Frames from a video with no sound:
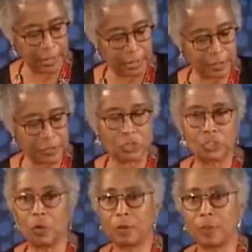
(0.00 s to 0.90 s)
It is a
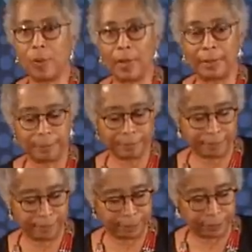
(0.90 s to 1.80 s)
short poem.
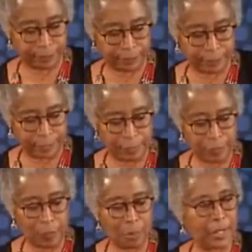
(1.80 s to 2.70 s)

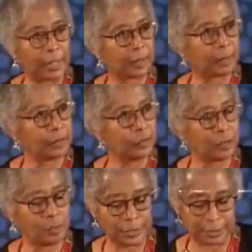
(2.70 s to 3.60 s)
If you blink, you
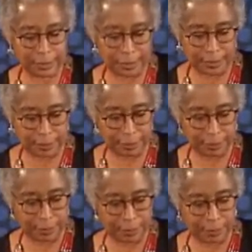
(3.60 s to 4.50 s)
could miss it.
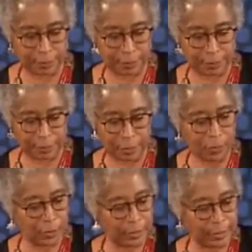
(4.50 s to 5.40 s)

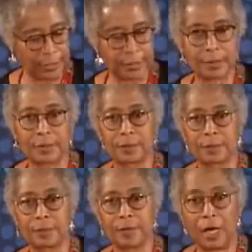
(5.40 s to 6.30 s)
Only this,
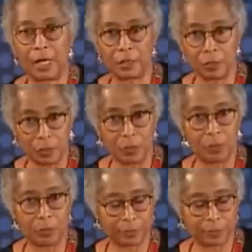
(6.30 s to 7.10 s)
a haiku.